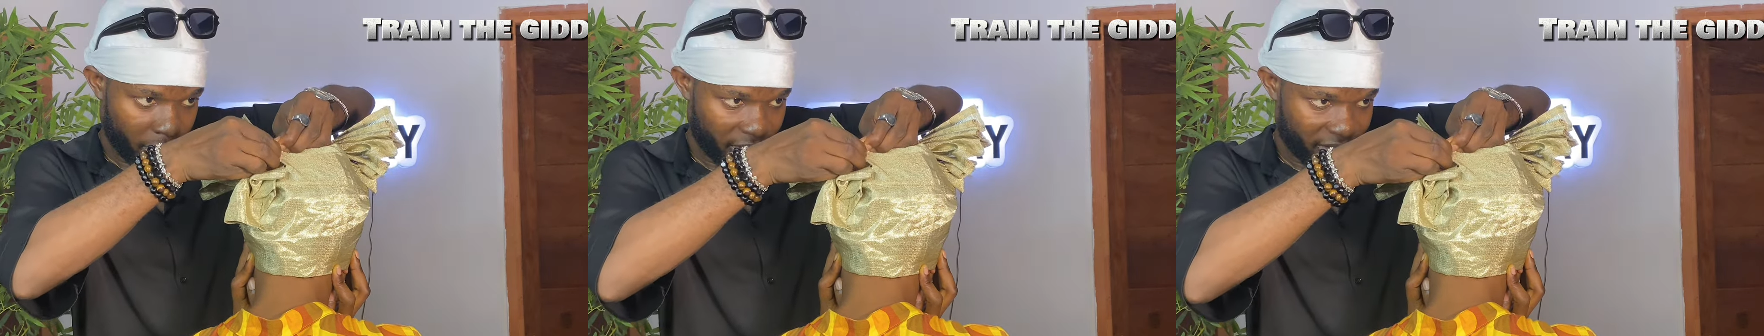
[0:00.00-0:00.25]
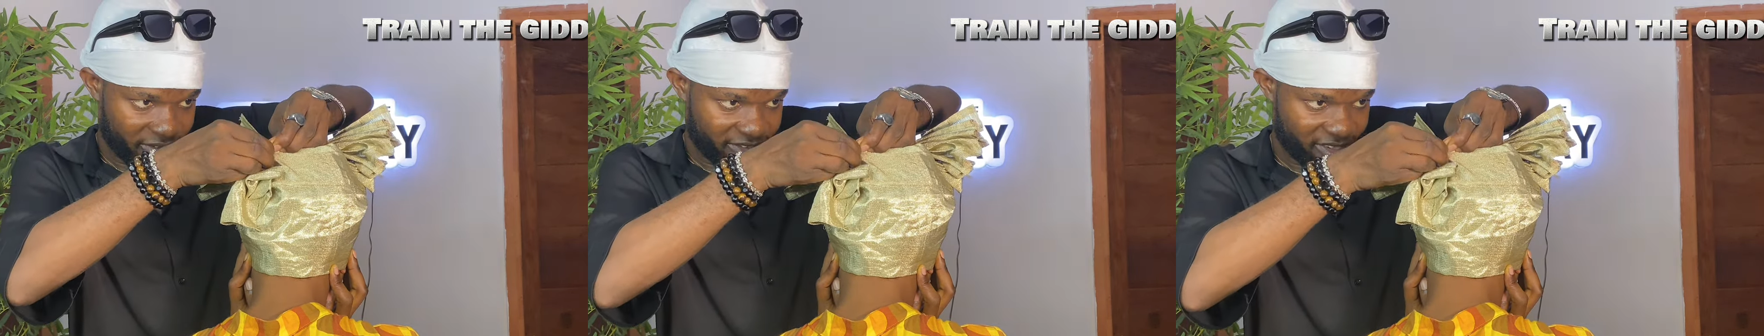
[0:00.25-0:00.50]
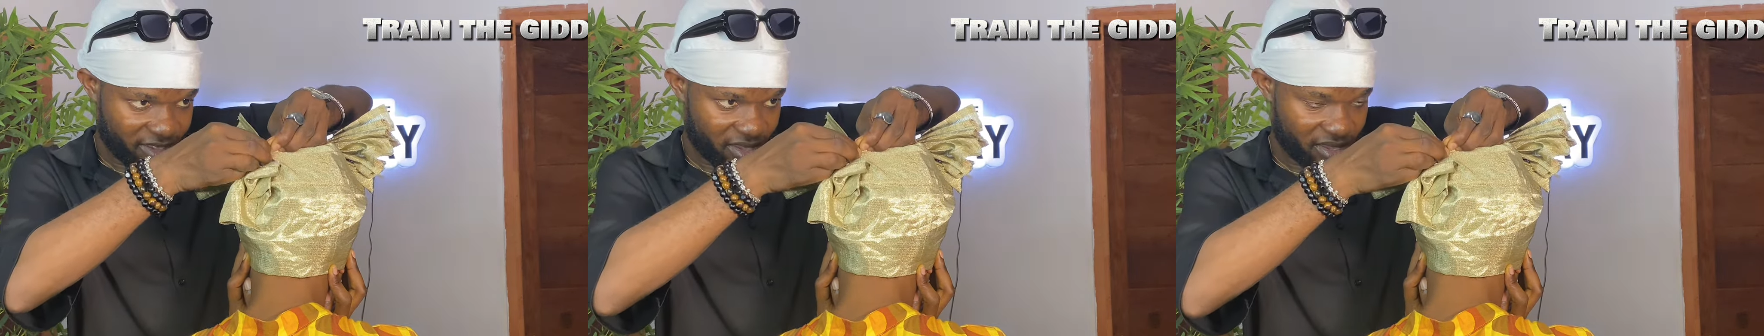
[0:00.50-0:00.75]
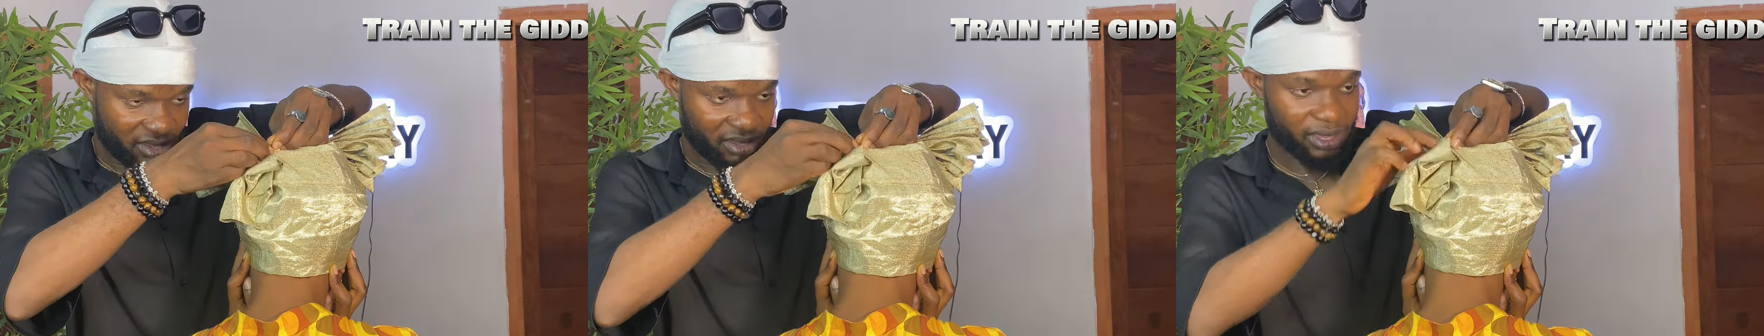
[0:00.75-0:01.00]
And you
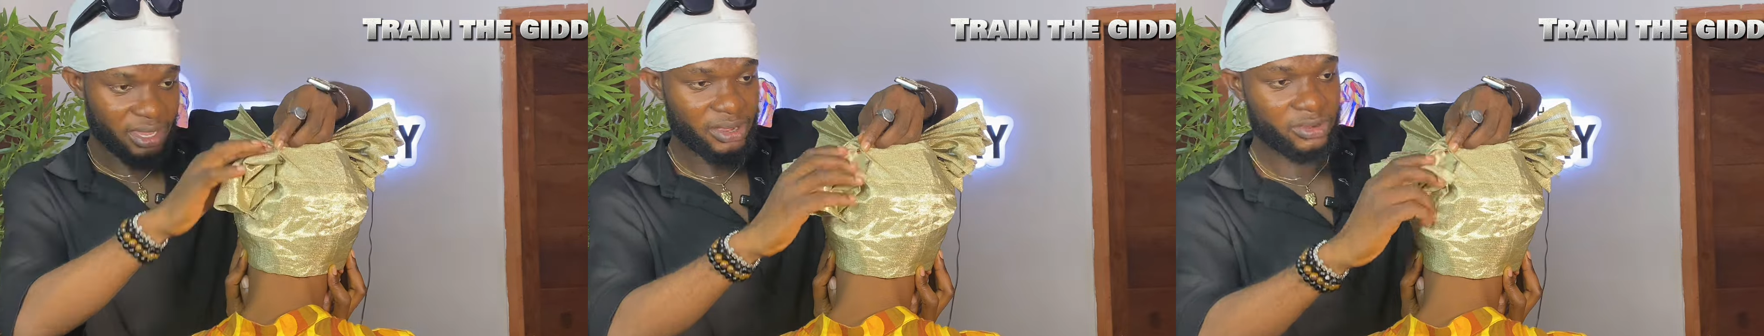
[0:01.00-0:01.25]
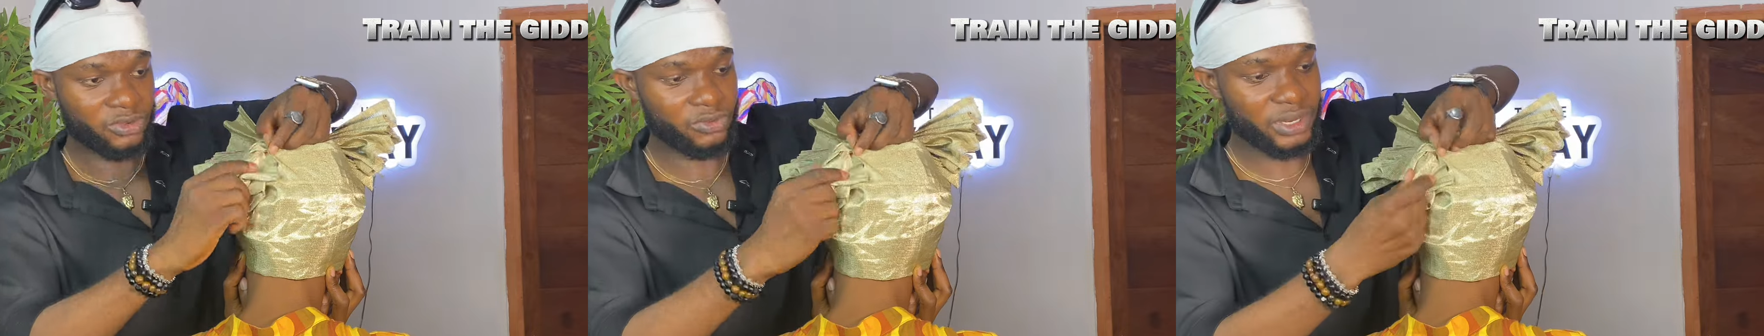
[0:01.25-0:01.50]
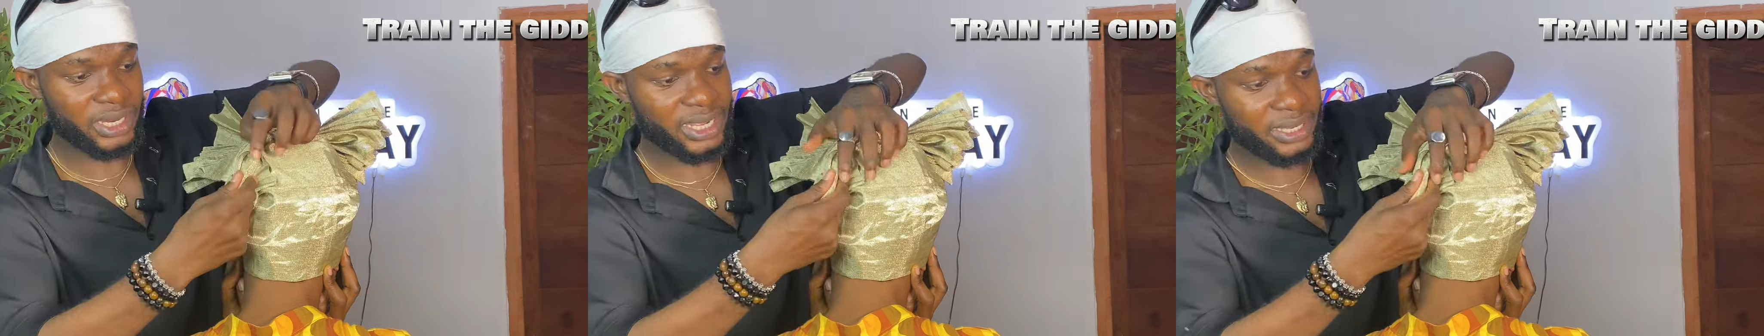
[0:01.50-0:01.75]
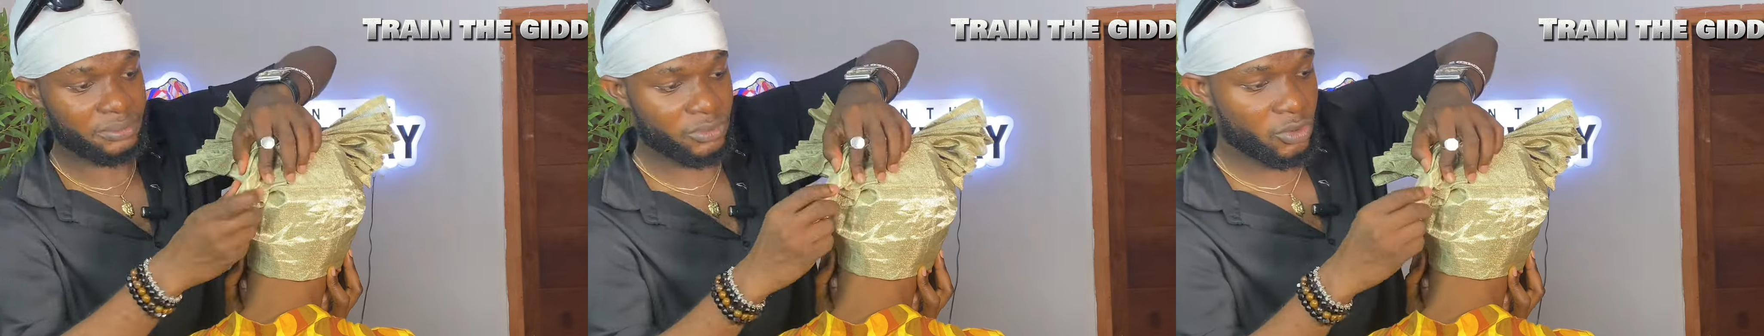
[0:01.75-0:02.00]
see, now you will
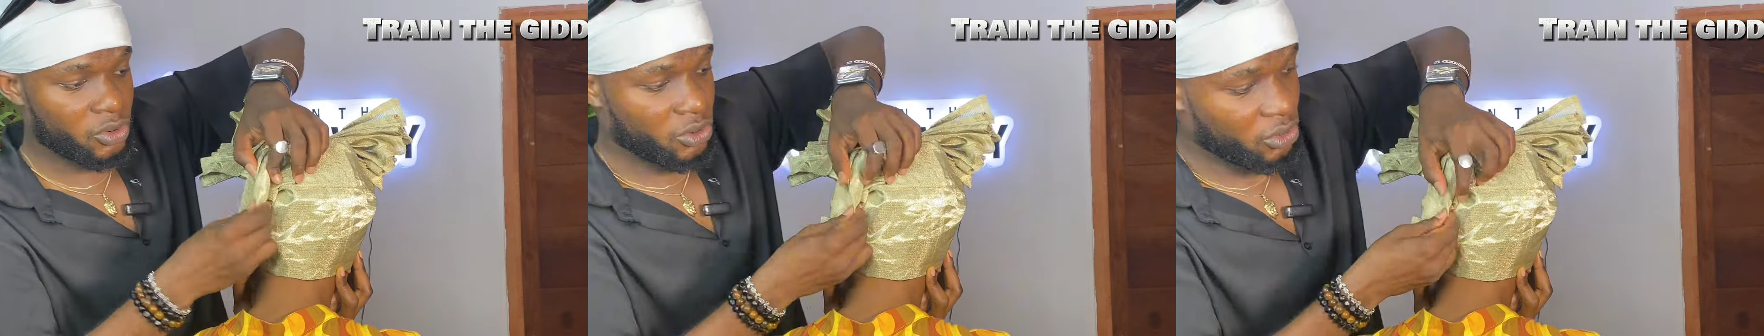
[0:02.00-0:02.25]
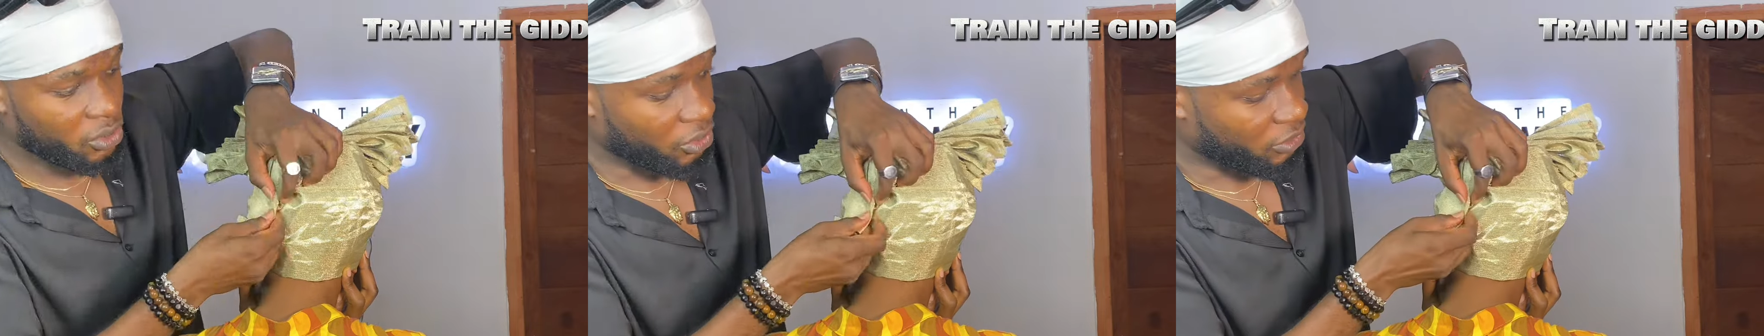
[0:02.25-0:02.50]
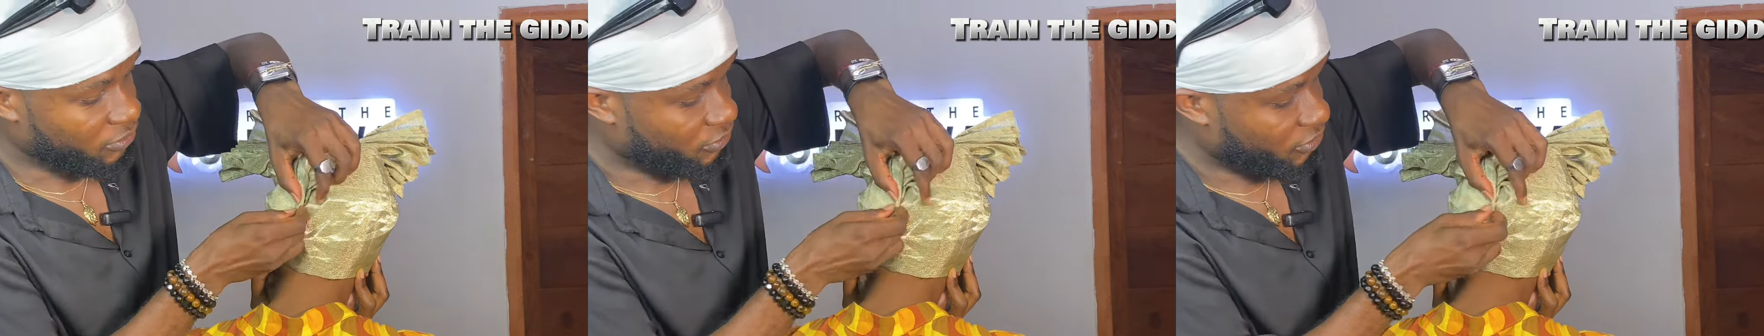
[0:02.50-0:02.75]
learn more of,